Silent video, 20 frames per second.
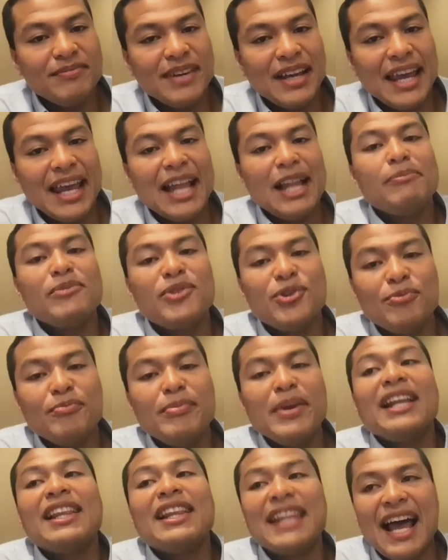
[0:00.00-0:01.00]
help you
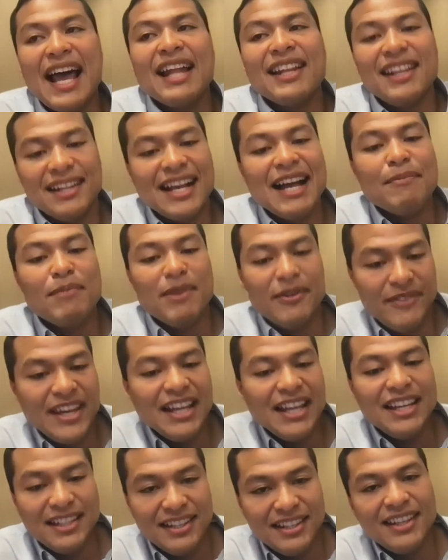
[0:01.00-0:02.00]
build that
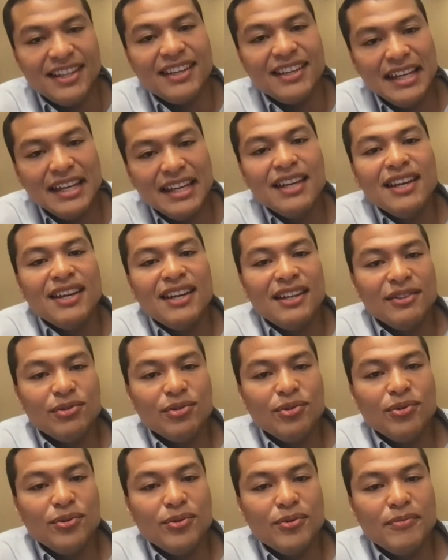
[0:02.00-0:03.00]
capability
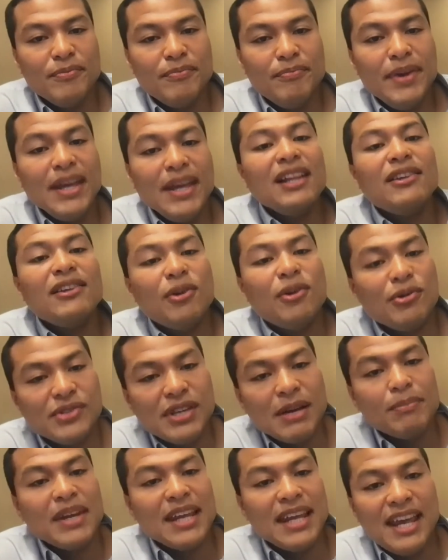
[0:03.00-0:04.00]
to build those
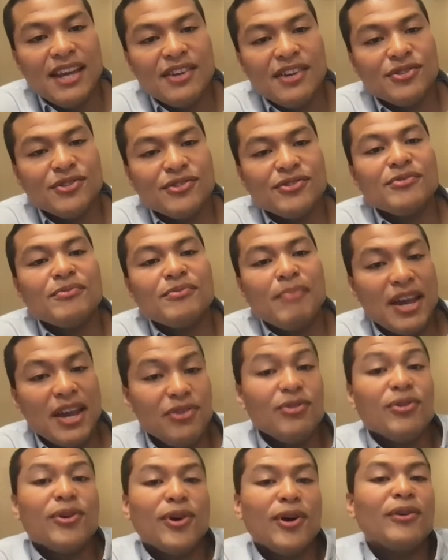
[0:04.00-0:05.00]
applications by
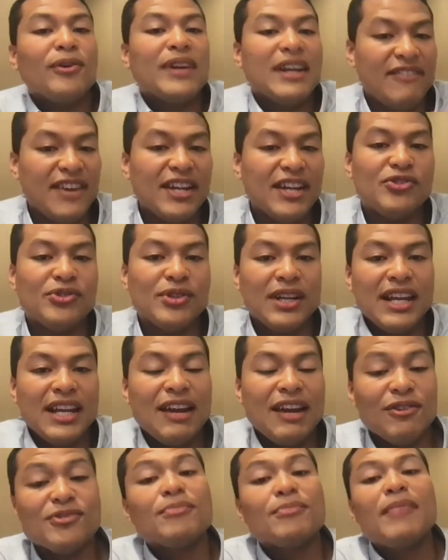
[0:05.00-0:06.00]
your own eventually,
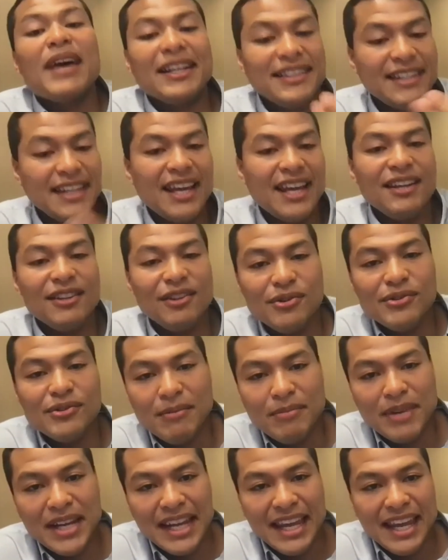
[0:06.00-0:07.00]
and also maintain those
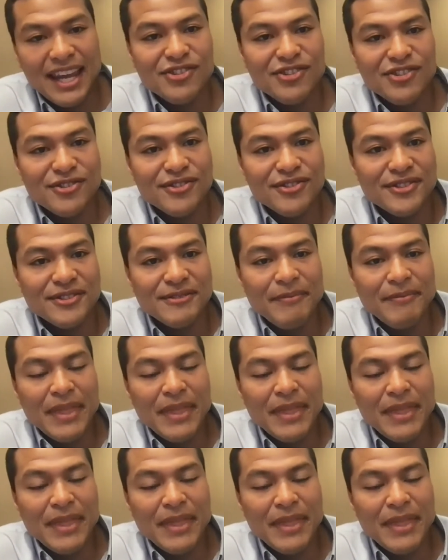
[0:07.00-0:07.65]
applications.